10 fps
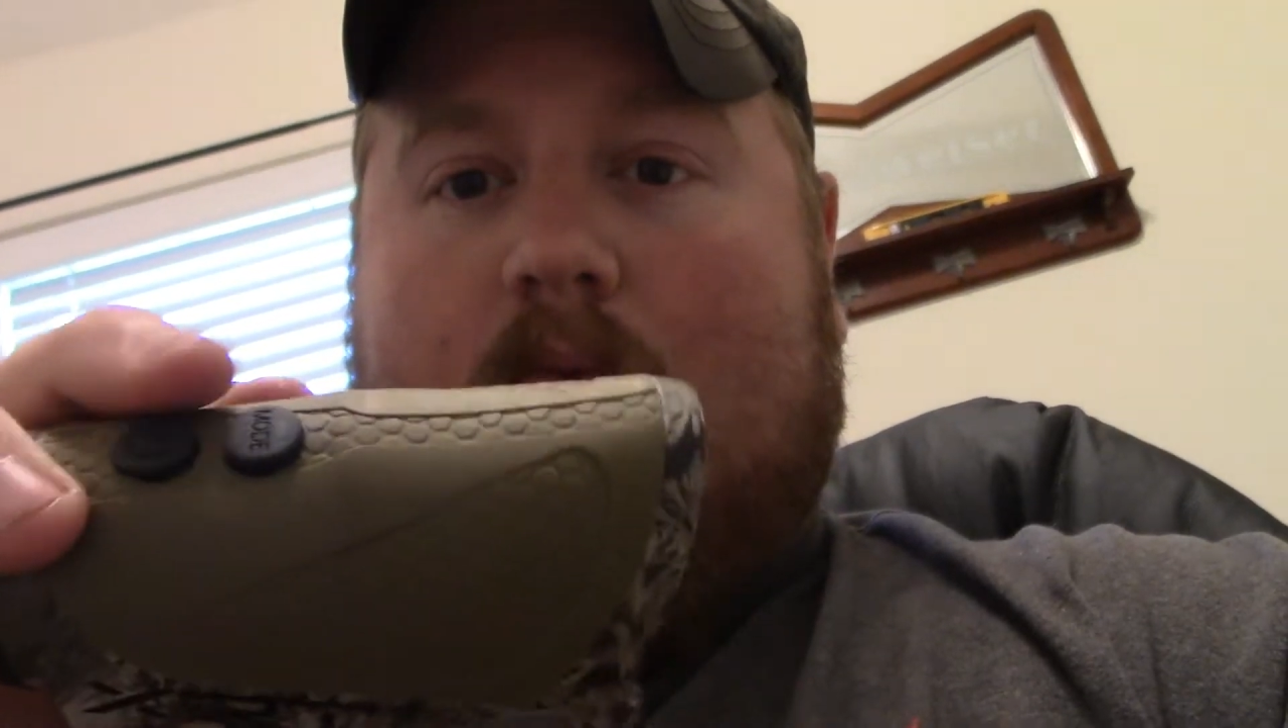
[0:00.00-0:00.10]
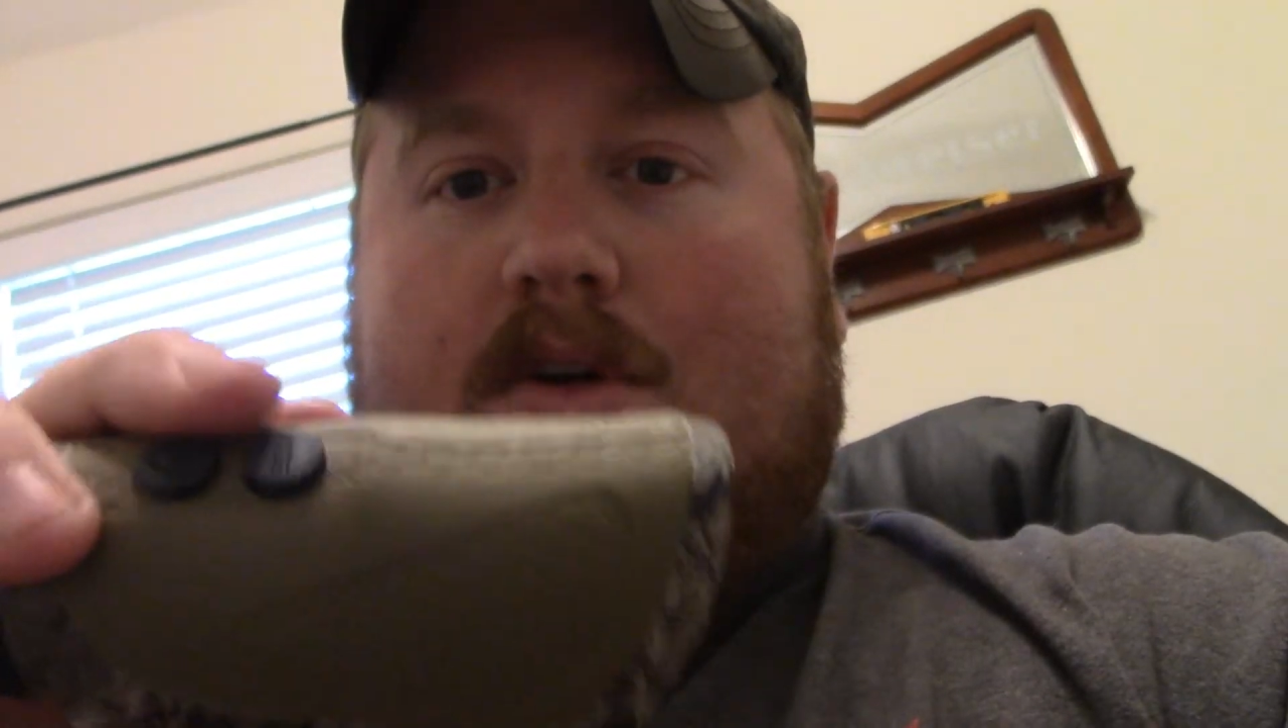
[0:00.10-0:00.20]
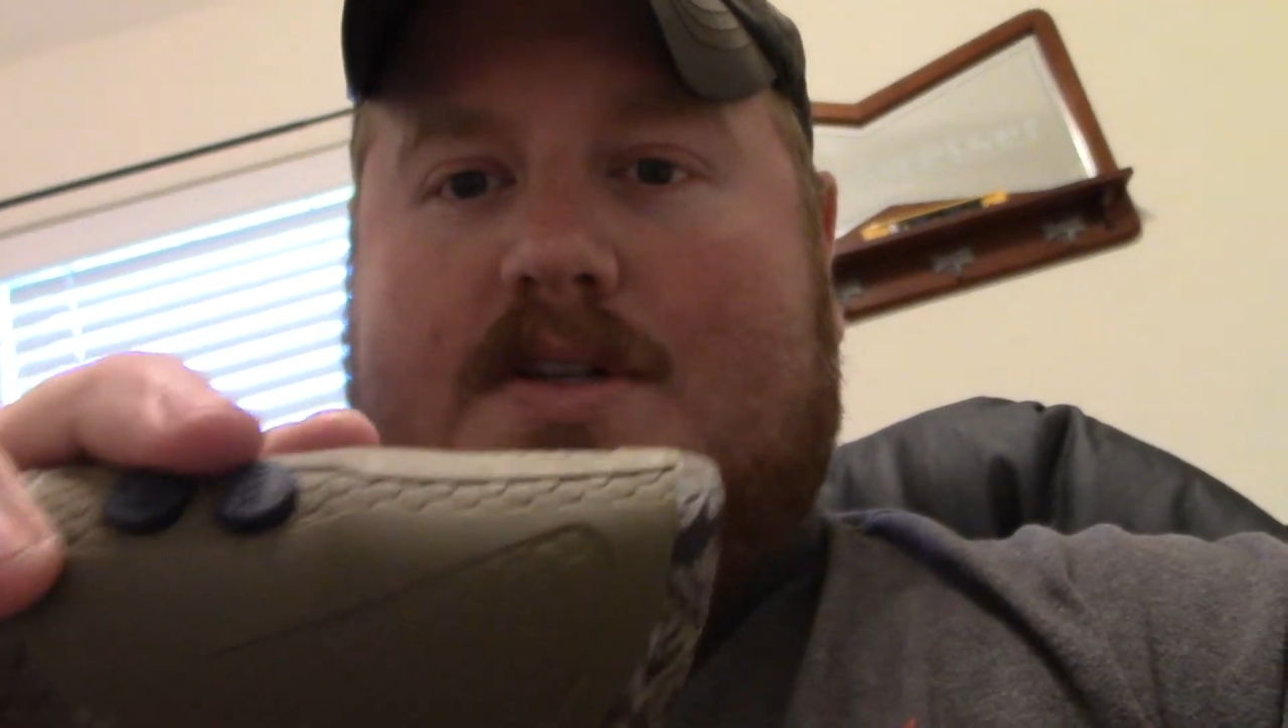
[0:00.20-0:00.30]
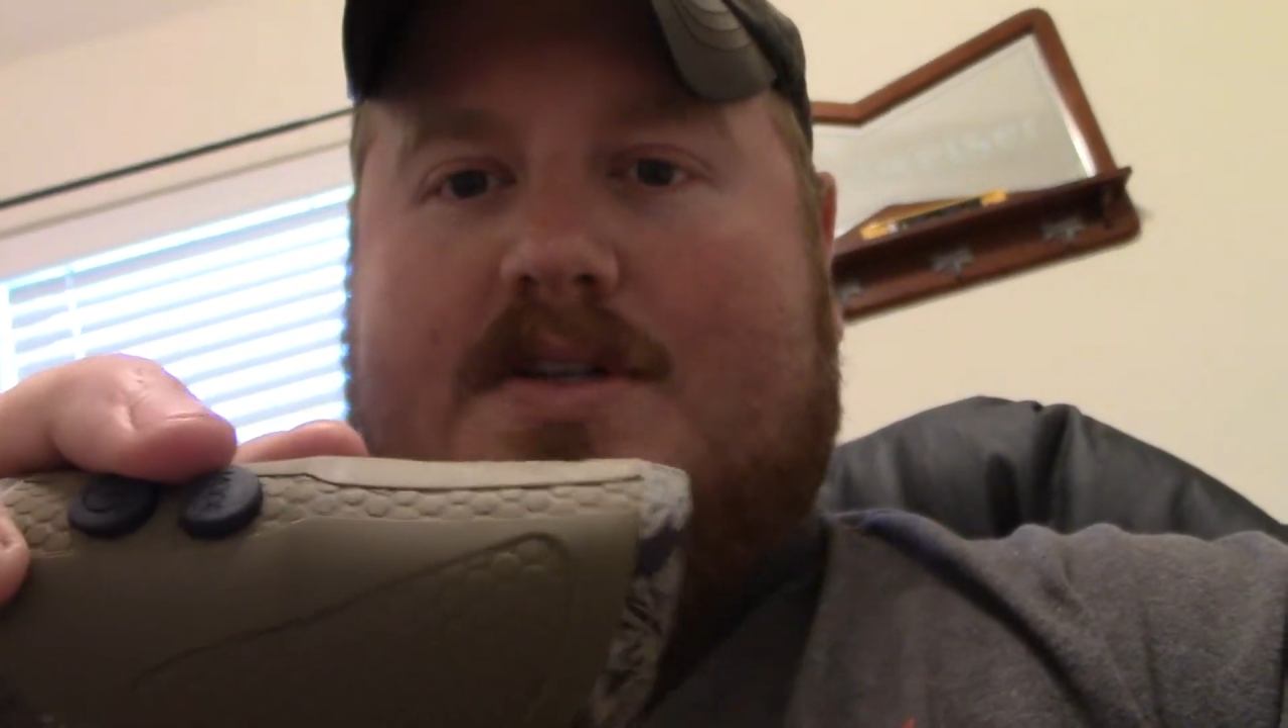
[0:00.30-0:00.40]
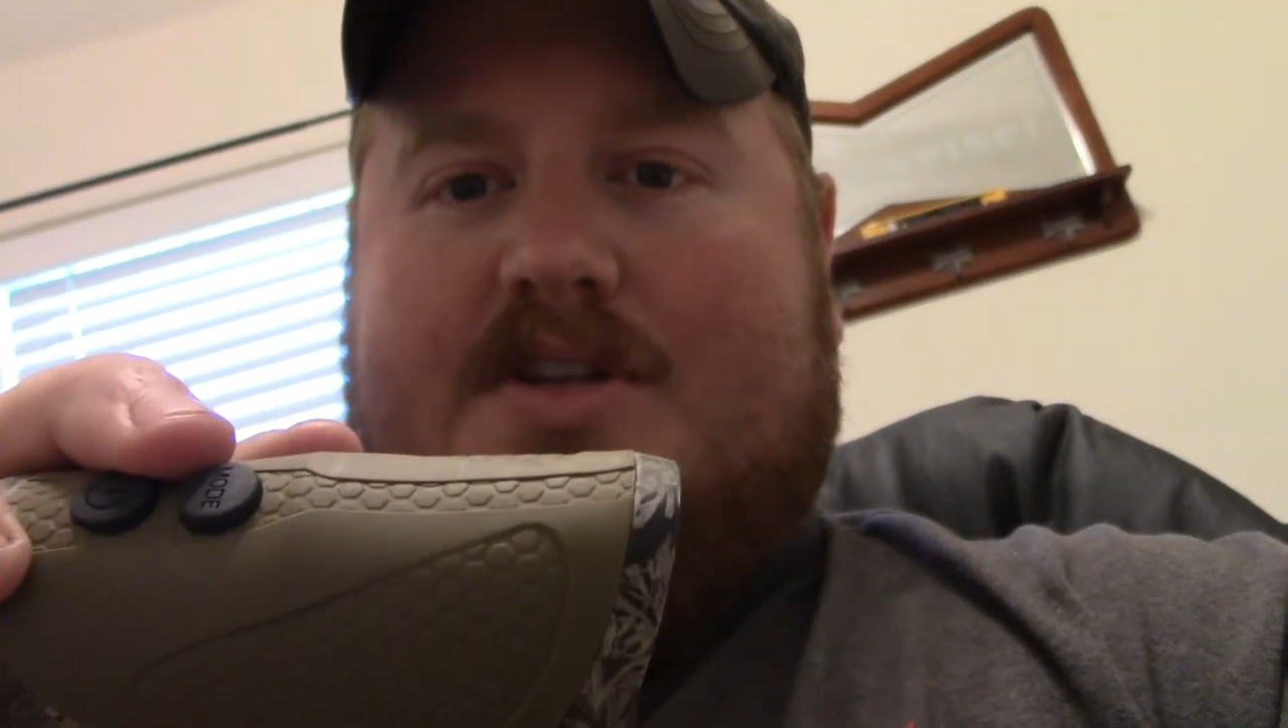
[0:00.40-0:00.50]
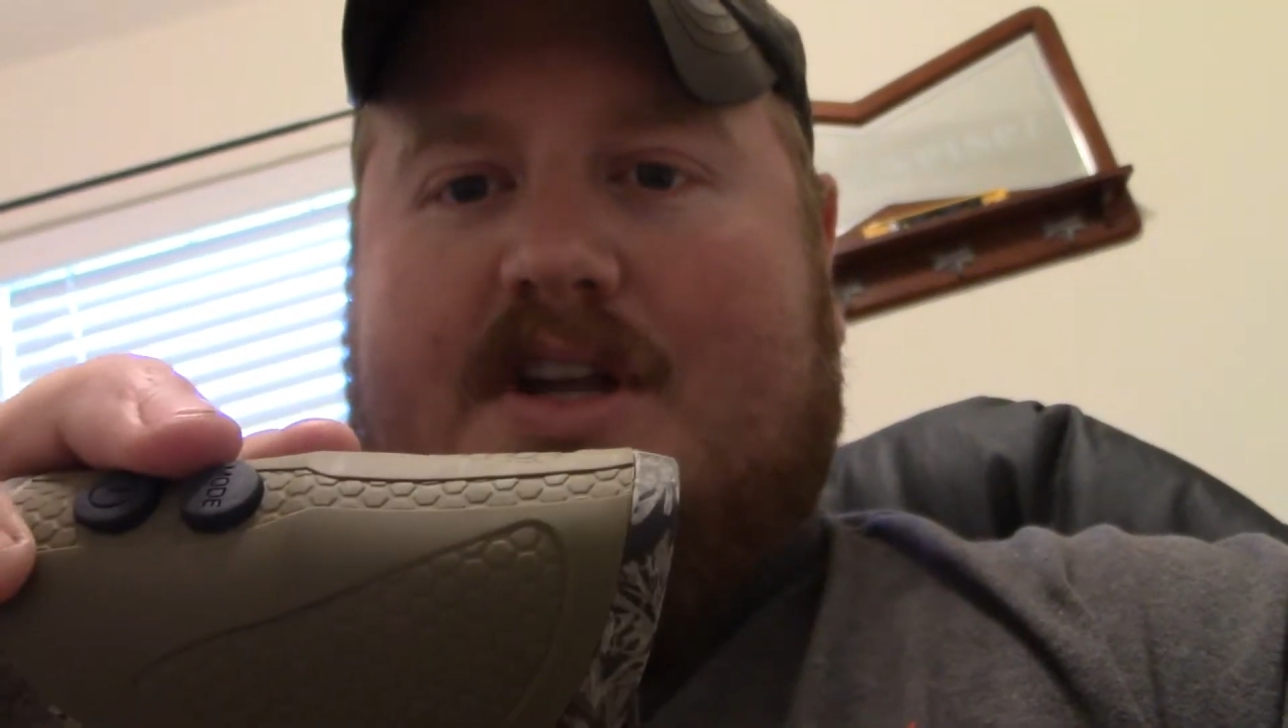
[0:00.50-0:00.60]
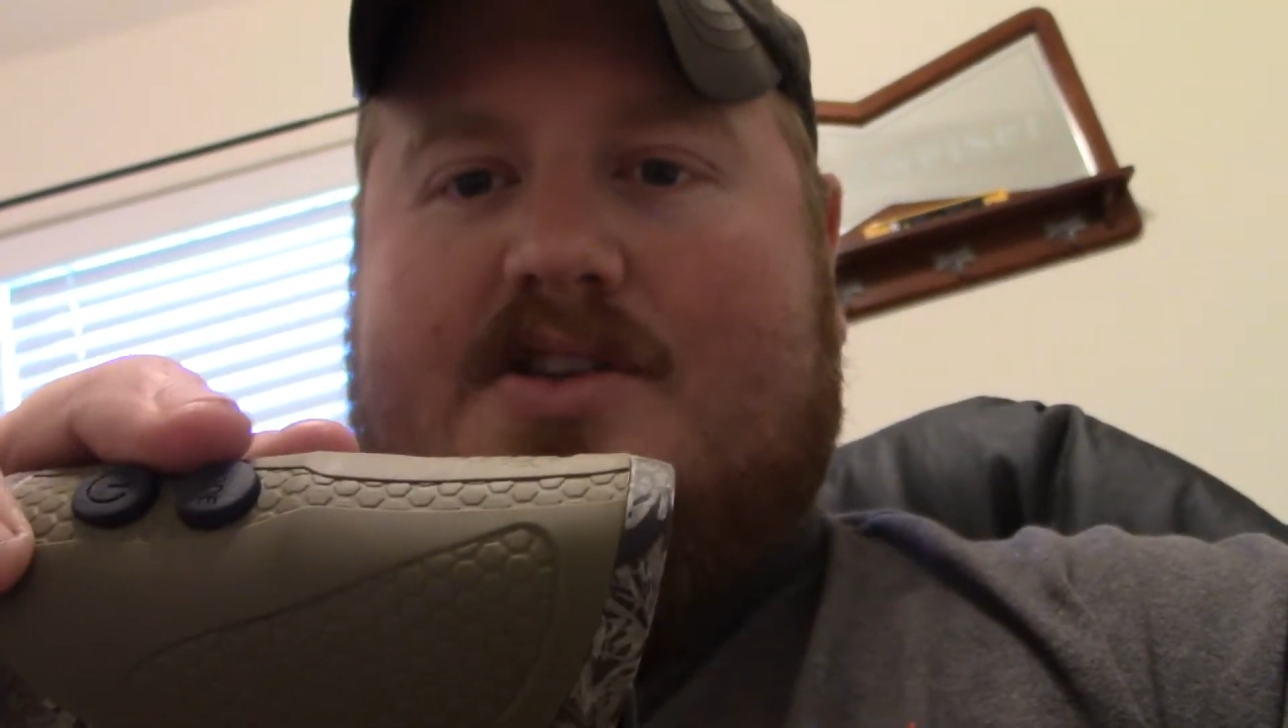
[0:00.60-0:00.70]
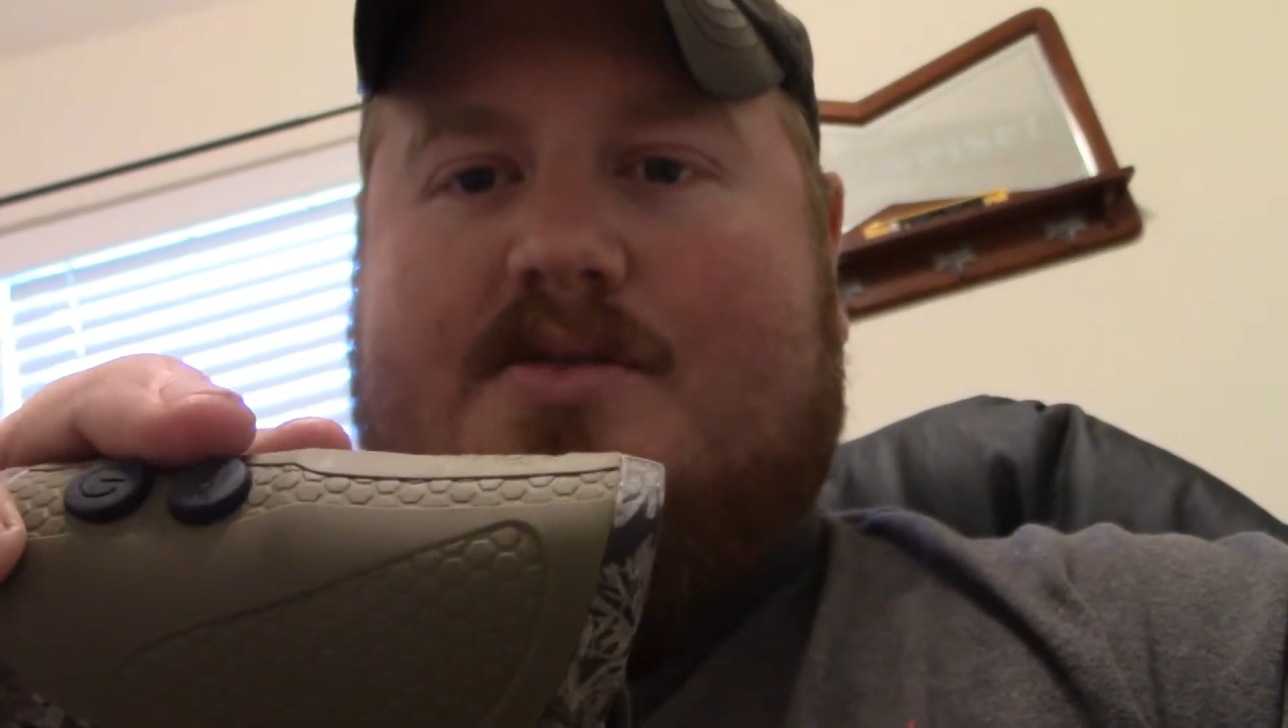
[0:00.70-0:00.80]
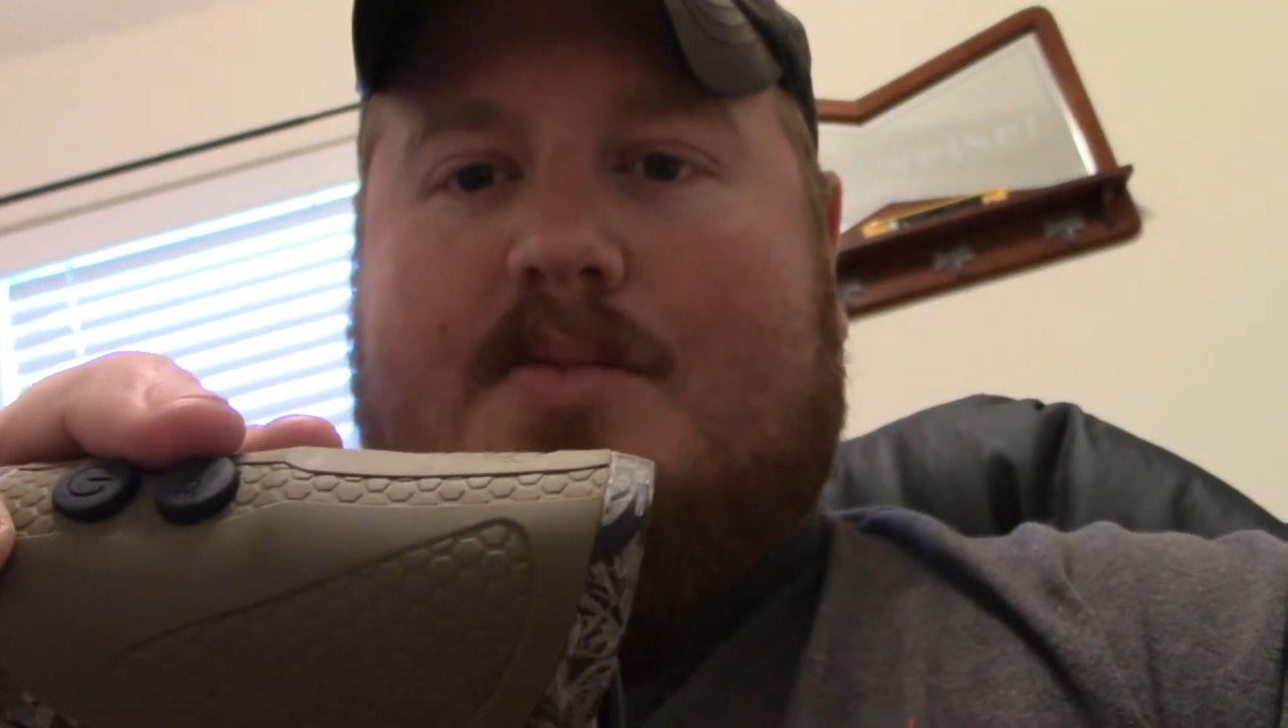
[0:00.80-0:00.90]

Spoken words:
One to change